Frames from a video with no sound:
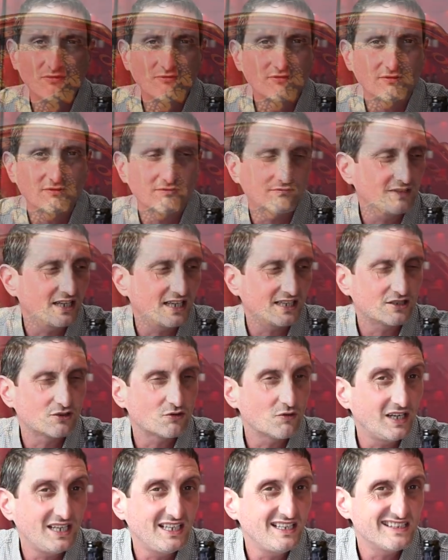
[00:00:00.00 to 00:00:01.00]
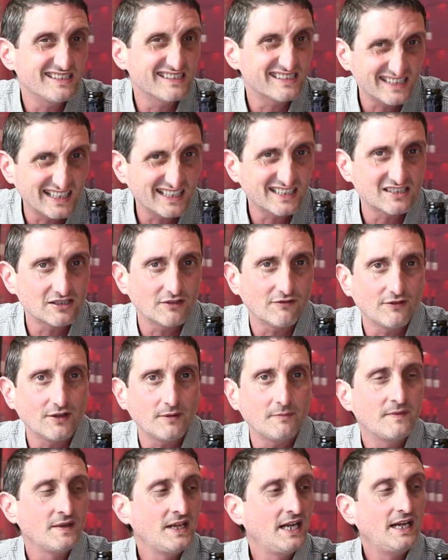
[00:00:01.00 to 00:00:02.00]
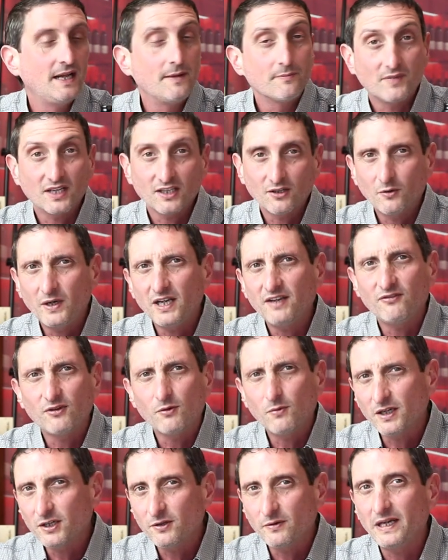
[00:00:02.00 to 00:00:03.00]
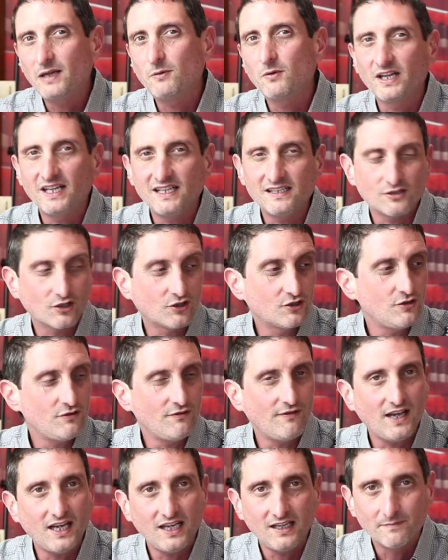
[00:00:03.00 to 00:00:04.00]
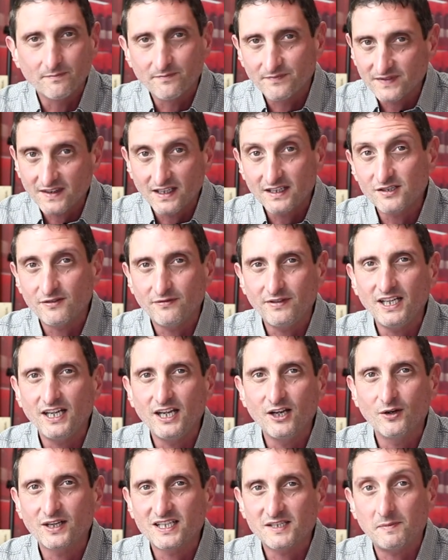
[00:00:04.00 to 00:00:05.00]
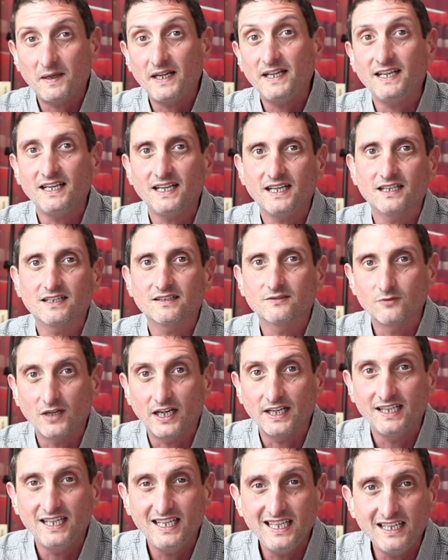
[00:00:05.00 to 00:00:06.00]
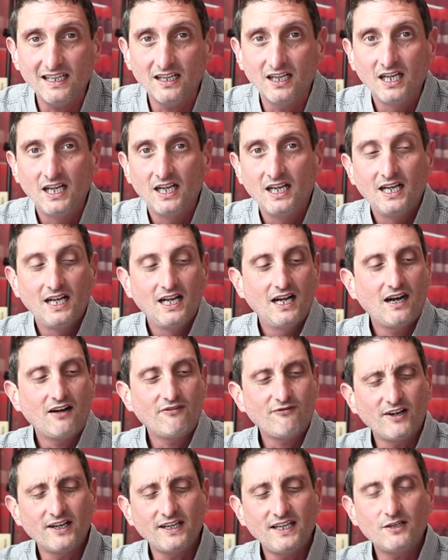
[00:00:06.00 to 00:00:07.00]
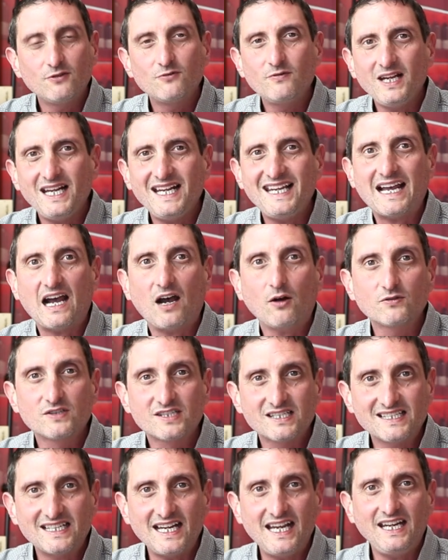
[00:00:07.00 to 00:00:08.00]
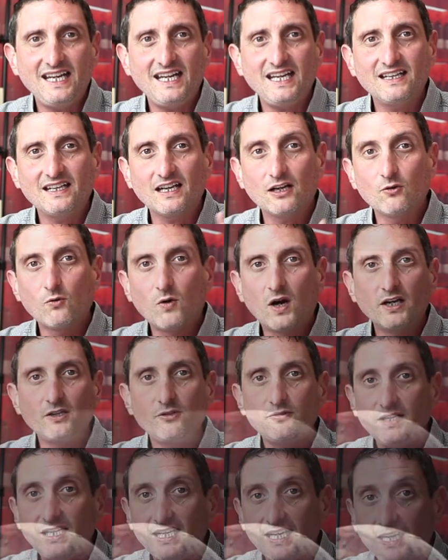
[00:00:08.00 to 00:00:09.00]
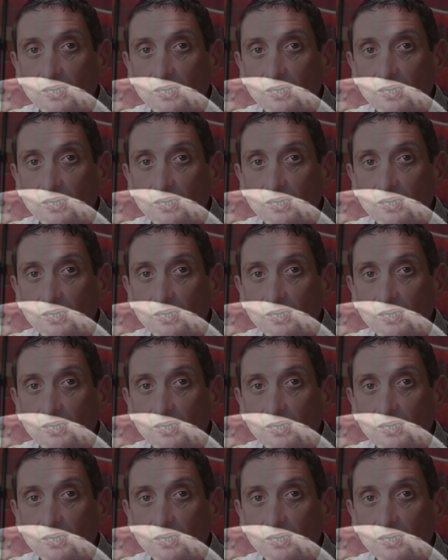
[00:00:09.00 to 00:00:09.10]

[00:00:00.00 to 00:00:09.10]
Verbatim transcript: different, like twenty-six of them. By the way, if you're wondering what is a cuvée, there's a video explaining it right here. I find it really outstanding that a winery